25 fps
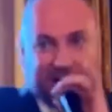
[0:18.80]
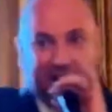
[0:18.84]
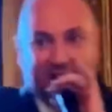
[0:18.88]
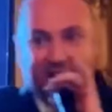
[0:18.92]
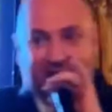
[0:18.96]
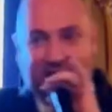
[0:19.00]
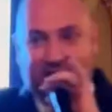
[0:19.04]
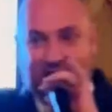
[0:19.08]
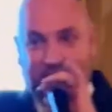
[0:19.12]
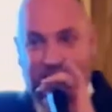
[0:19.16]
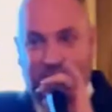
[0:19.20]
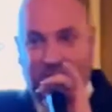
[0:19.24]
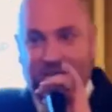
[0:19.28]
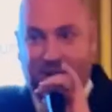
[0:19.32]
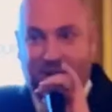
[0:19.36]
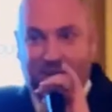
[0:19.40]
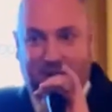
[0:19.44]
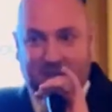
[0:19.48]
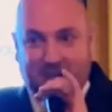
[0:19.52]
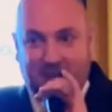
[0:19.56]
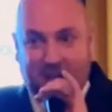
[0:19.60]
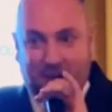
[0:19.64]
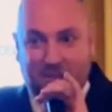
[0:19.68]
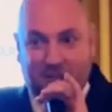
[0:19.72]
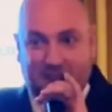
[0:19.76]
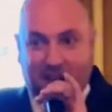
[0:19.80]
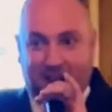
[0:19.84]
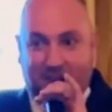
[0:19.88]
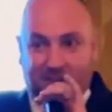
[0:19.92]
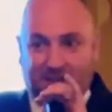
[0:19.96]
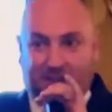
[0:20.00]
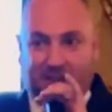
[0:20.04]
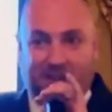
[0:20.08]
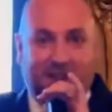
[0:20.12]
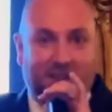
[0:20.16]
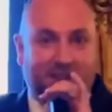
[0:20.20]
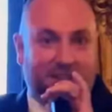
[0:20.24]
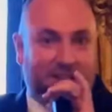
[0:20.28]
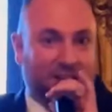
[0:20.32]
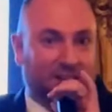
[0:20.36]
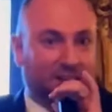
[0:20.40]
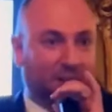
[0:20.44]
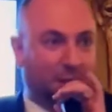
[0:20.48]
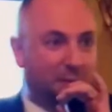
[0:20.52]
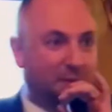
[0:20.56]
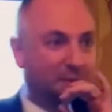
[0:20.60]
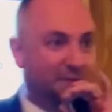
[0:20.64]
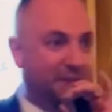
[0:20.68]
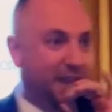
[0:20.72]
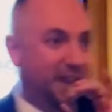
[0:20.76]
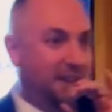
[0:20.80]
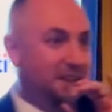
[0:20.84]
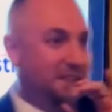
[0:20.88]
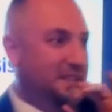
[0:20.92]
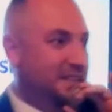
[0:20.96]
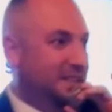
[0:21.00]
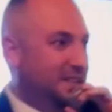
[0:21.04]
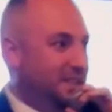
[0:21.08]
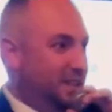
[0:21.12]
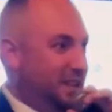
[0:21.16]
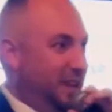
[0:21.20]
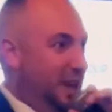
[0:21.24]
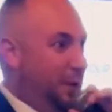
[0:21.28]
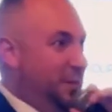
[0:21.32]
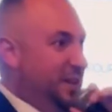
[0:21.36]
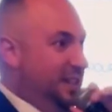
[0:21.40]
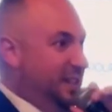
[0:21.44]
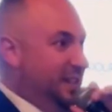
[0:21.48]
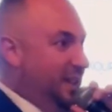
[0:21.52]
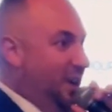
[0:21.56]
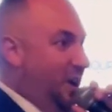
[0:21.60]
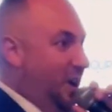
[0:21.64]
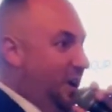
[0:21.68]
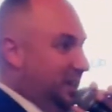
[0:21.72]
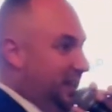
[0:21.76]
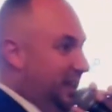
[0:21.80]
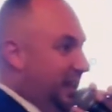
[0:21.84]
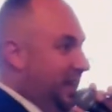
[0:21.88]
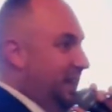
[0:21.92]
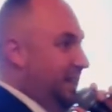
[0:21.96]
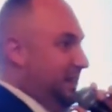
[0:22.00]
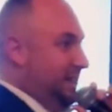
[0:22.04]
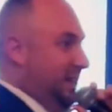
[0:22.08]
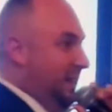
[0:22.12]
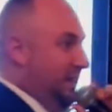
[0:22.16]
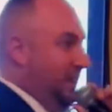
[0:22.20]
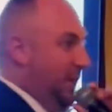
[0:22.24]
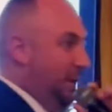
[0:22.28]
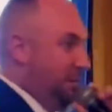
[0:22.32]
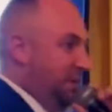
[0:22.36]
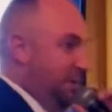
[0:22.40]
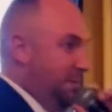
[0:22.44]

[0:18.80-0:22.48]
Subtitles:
I am every time we have a Legacy Club event and we see our Legacy Club